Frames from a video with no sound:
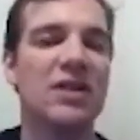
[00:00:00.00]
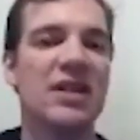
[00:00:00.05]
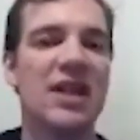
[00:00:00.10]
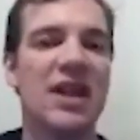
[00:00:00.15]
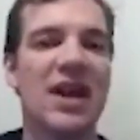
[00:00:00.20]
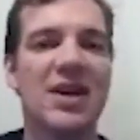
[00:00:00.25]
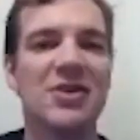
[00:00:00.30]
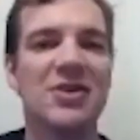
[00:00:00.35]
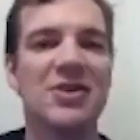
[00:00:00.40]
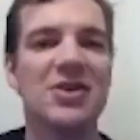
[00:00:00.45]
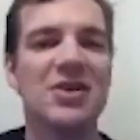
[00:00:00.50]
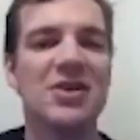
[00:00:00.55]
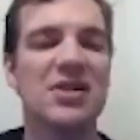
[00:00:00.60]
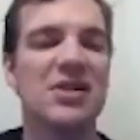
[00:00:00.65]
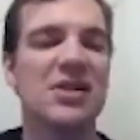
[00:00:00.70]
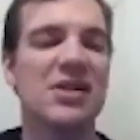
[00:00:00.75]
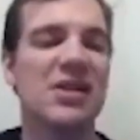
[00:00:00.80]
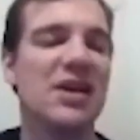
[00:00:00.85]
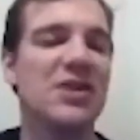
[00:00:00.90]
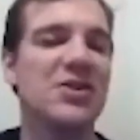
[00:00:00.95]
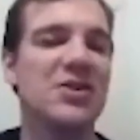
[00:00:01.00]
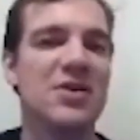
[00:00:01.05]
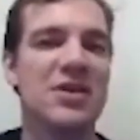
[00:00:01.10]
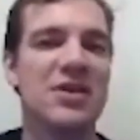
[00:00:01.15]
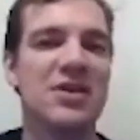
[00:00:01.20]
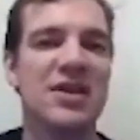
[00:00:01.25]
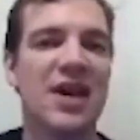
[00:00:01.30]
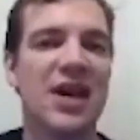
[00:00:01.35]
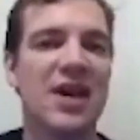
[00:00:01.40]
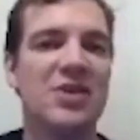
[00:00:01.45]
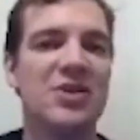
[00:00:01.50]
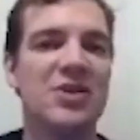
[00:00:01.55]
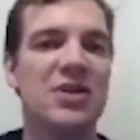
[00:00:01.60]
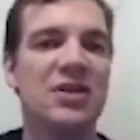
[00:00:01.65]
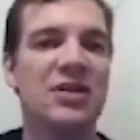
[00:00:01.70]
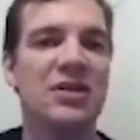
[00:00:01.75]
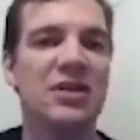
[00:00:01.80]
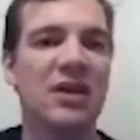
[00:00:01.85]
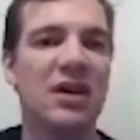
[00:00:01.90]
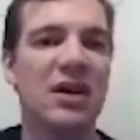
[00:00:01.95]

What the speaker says: the addresses in that transaction